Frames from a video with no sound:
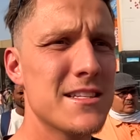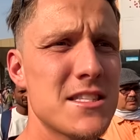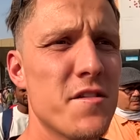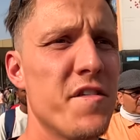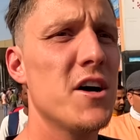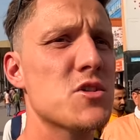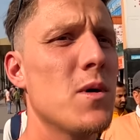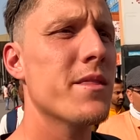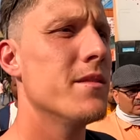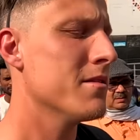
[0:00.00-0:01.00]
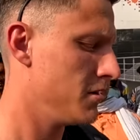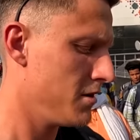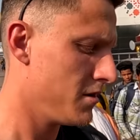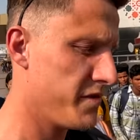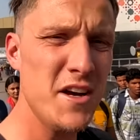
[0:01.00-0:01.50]
This is the first
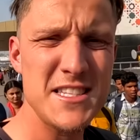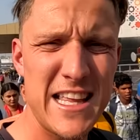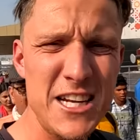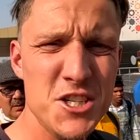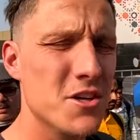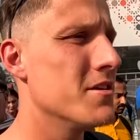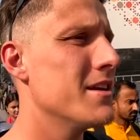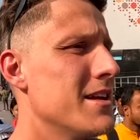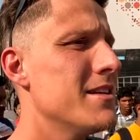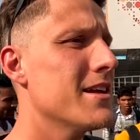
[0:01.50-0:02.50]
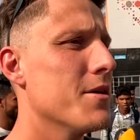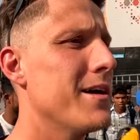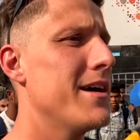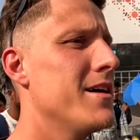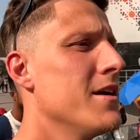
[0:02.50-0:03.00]
station in India
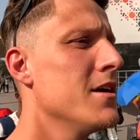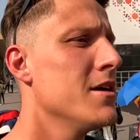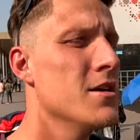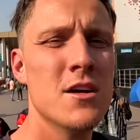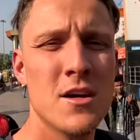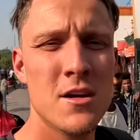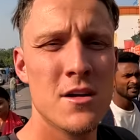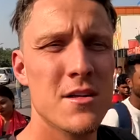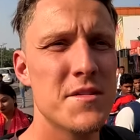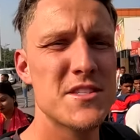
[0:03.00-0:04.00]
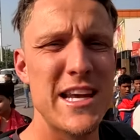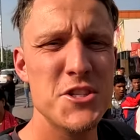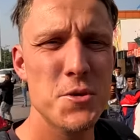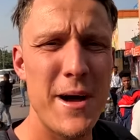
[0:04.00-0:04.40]
where they've scanned your